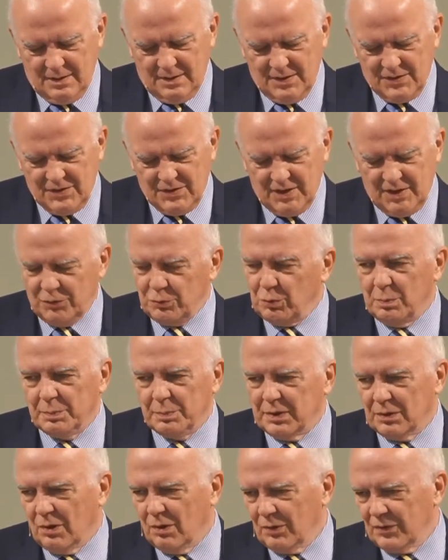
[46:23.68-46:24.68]
I said, I don't
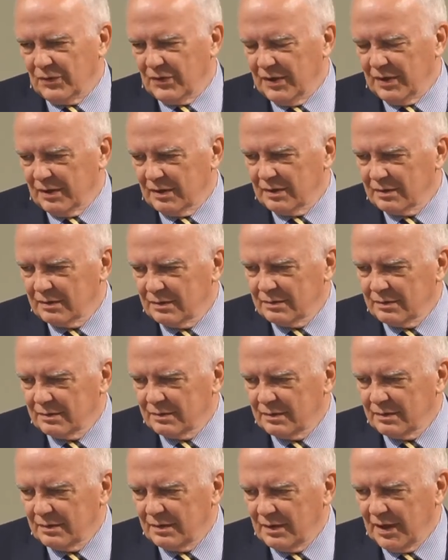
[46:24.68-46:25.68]
belong there
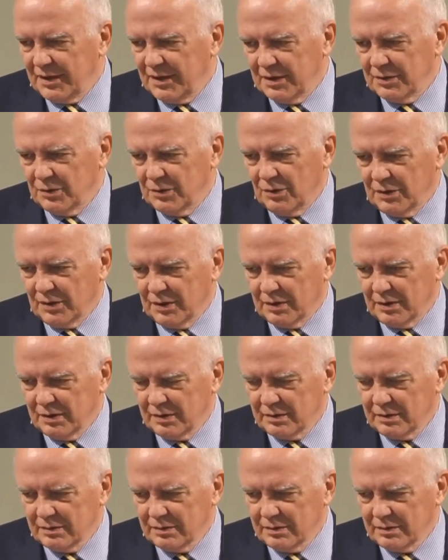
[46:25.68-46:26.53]
any longer.